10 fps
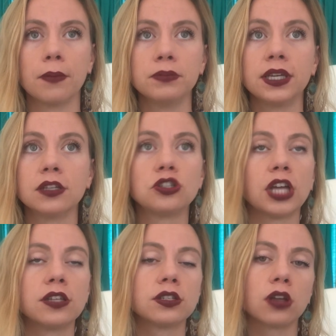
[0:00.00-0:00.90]
Because
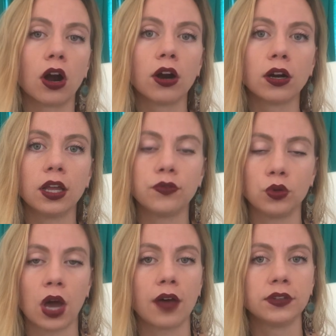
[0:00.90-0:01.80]
chances are, if
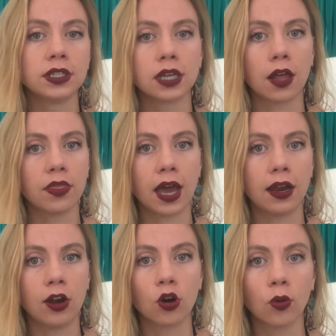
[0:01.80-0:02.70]
you haven't done
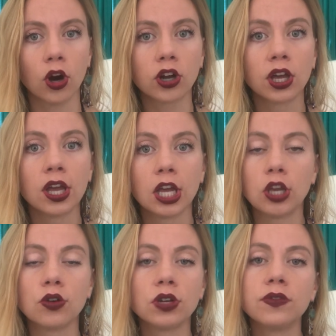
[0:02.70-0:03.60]
that inner work,
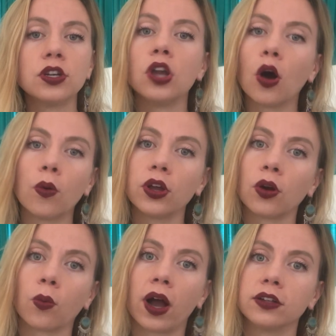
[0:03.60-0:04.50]
you don't even know what
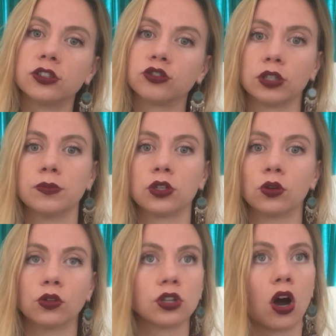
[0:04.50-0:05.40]
your wildest dreams and
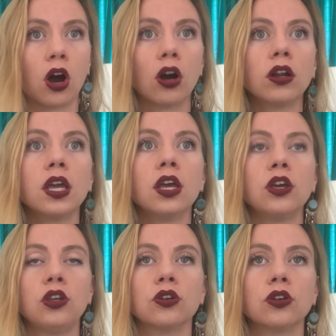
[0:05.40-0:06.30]
goals are.
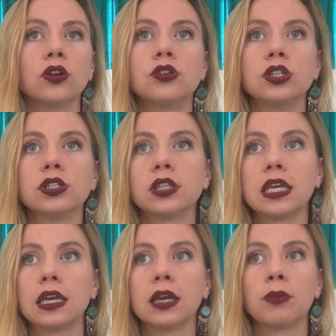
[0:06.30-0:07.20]
You're just
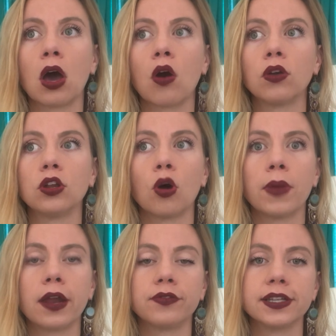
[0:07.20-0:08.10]
thinking about,
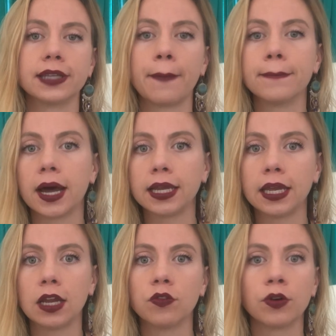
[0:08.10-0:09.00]
manifesting
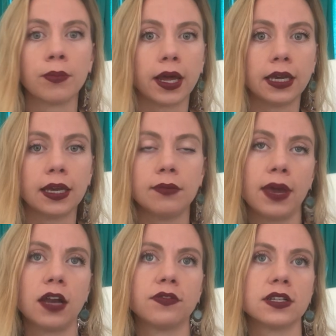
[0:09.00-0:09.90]
money for money and
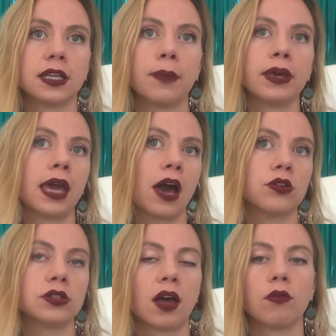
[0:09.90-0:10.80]
manifesting a big
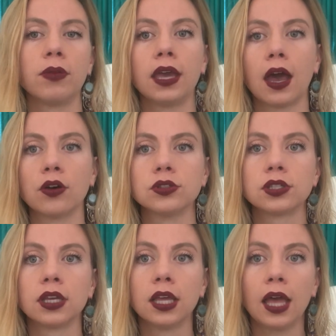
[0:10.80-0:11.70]
house to have a big
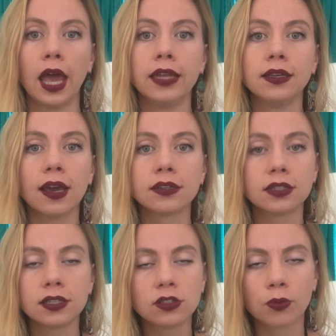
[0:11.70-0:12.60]
house. And yes,
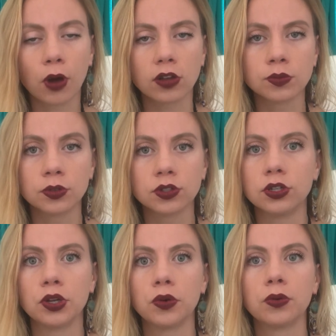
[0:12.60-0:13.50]
these things are possible to
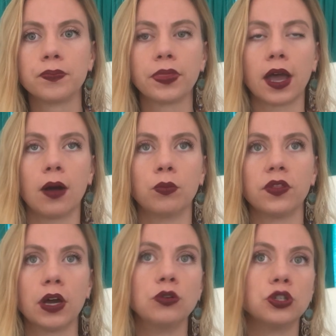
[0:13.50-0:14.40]
do
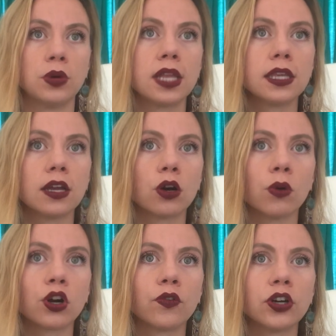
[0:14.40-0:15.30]
without doing the inner
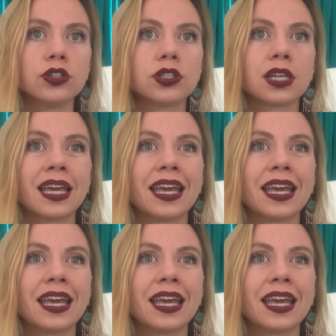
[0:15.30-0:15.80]
work first,